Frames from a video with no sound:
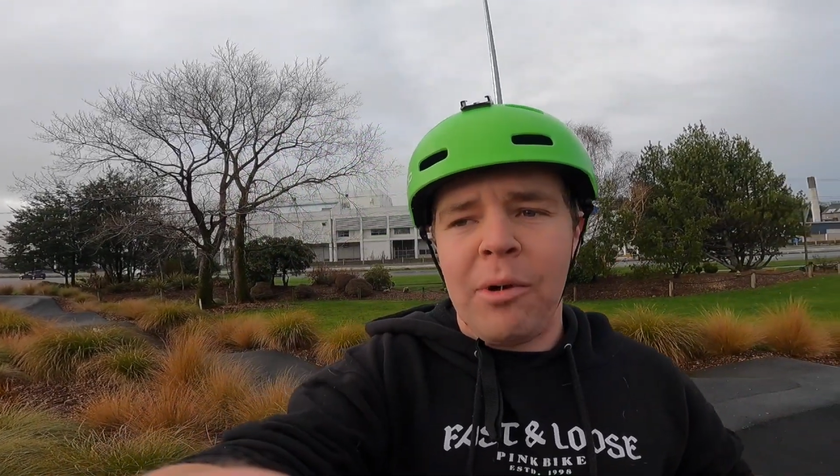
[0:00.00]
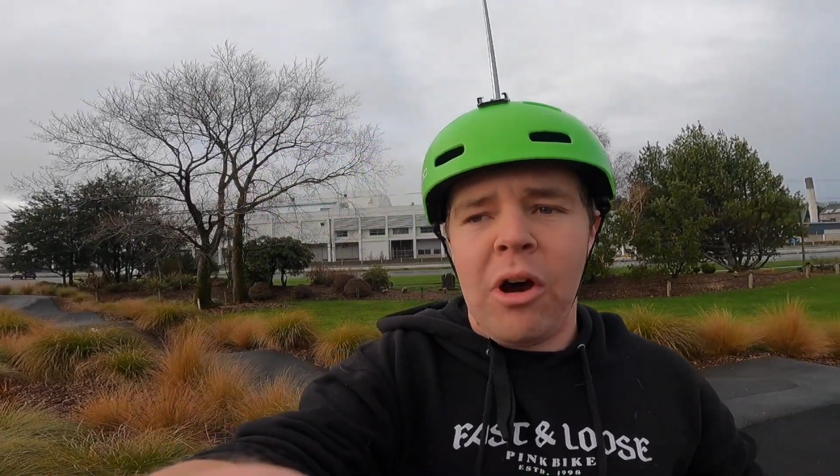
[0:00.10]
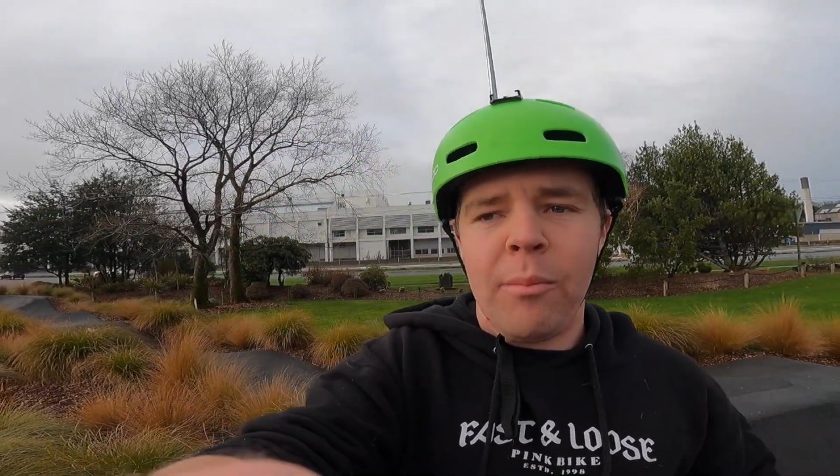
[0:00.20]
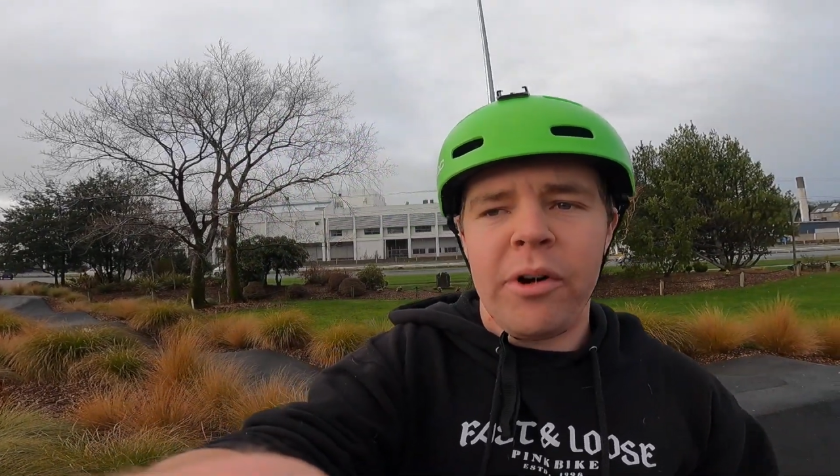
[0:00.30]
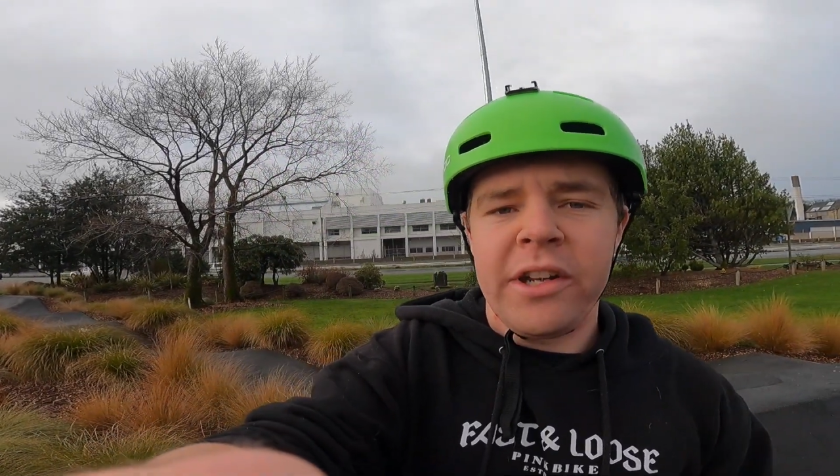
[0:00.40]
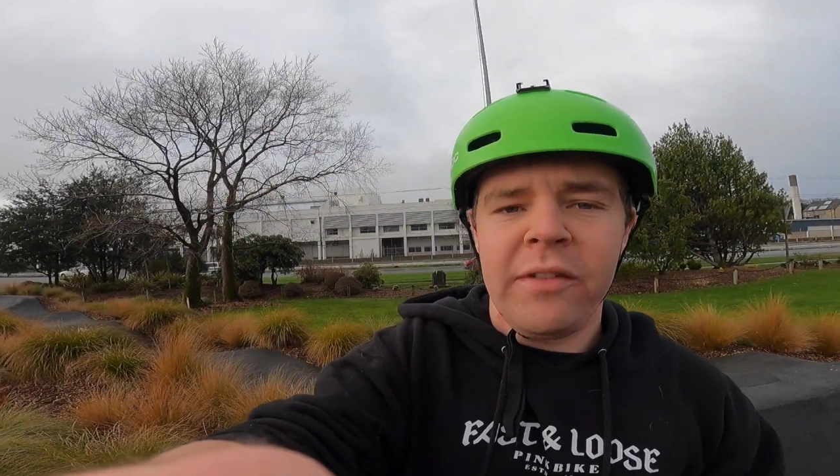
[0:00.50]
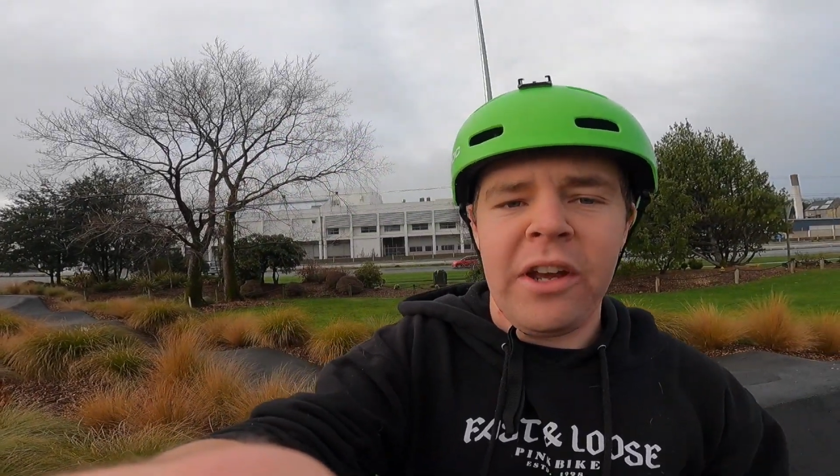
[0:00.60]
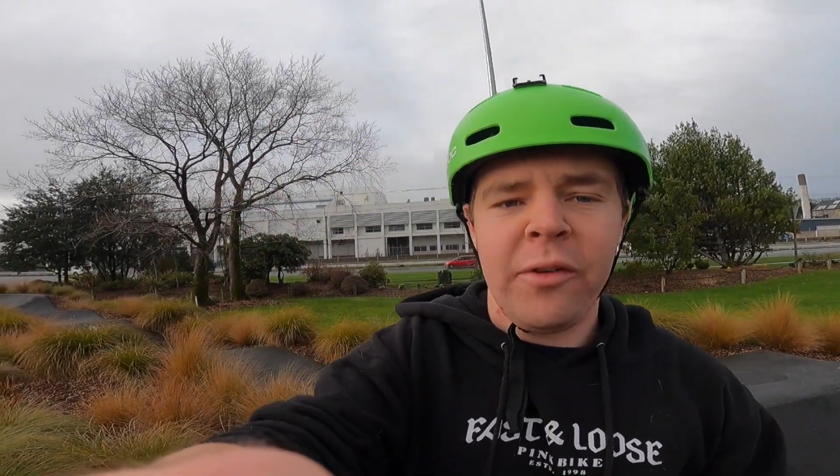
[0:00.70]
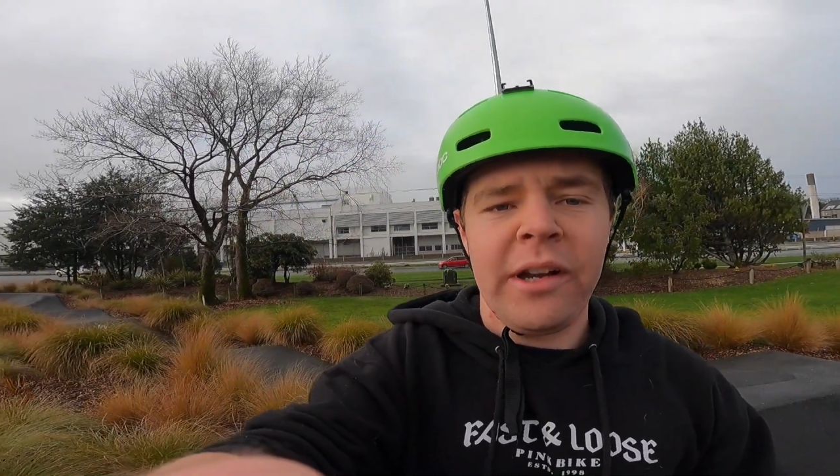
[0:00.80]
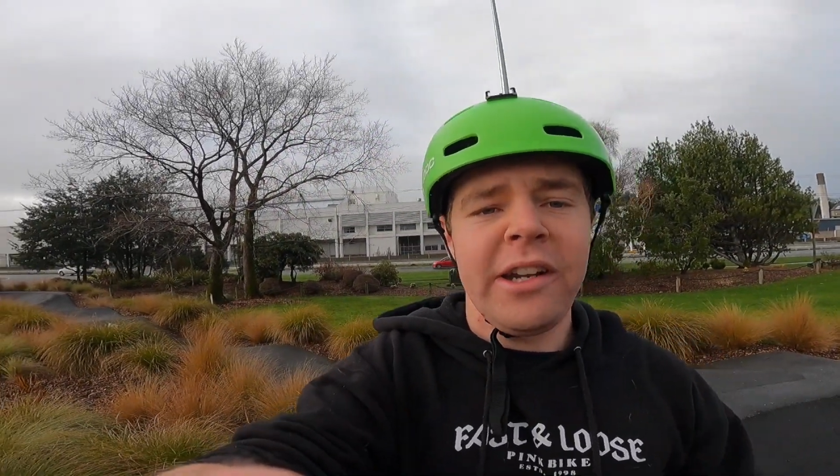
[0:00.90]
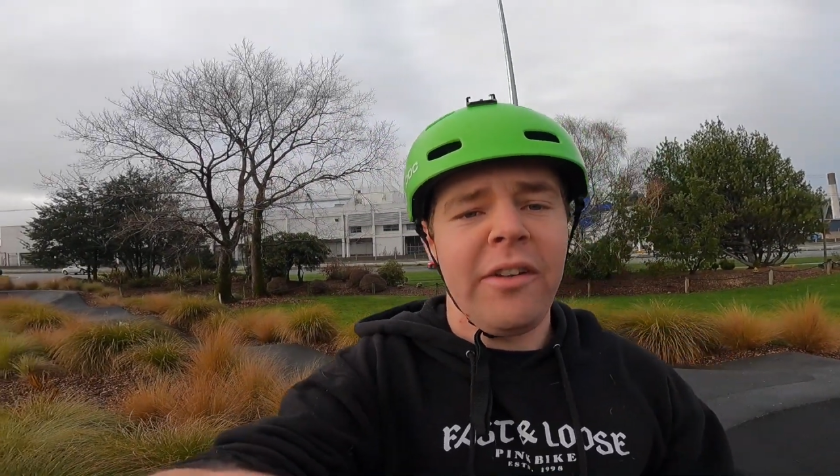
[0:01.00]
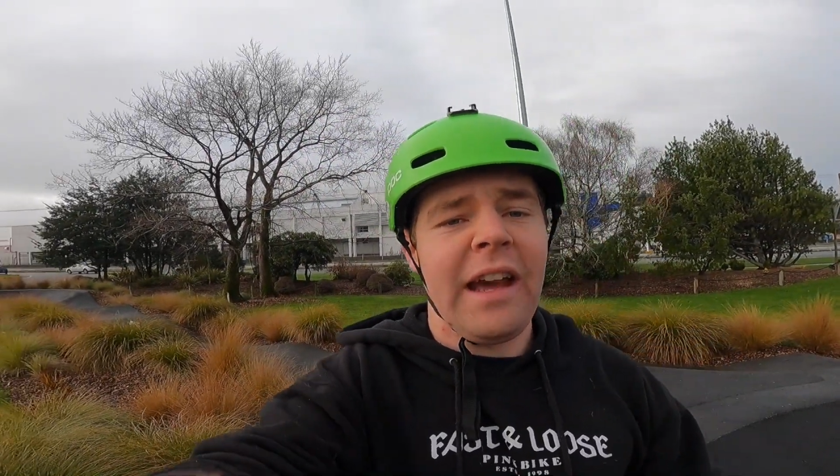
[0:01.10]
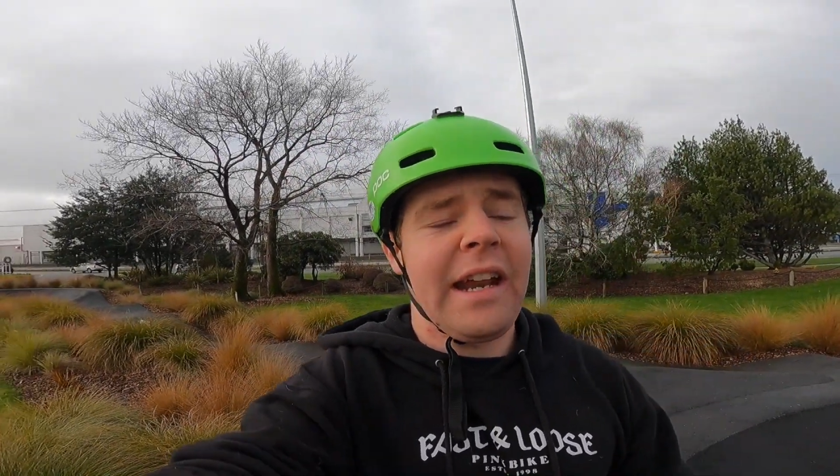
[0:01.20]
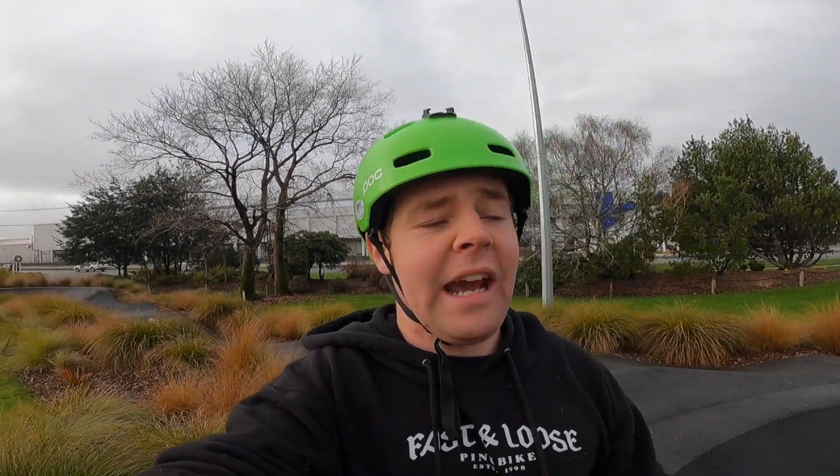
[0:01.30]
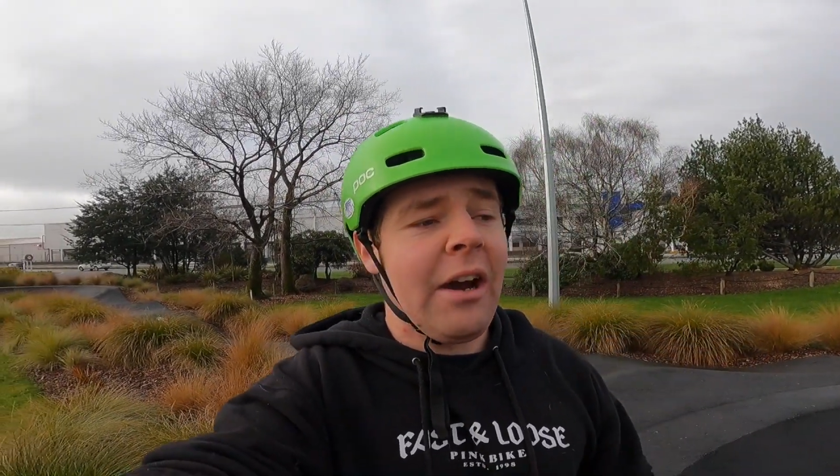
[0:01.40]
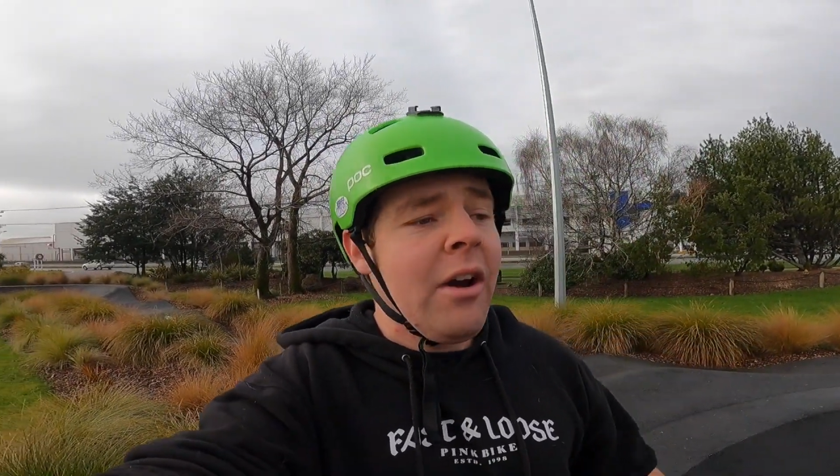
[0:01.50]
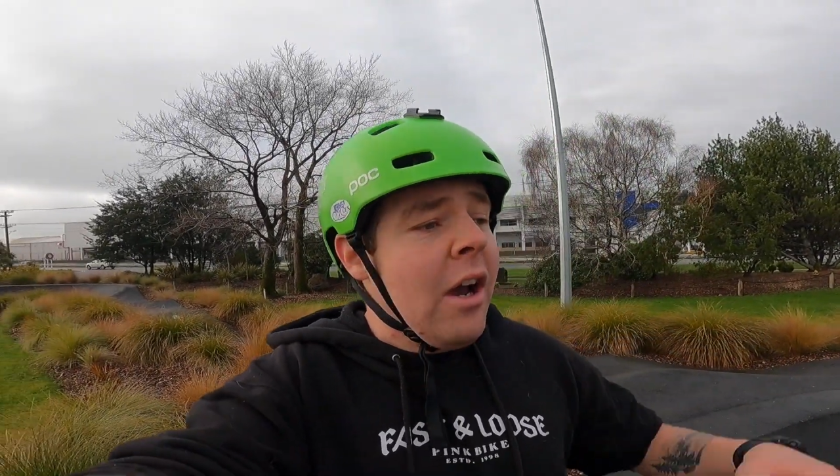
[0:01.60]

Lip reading: non-point of view, so we're gonna do that now.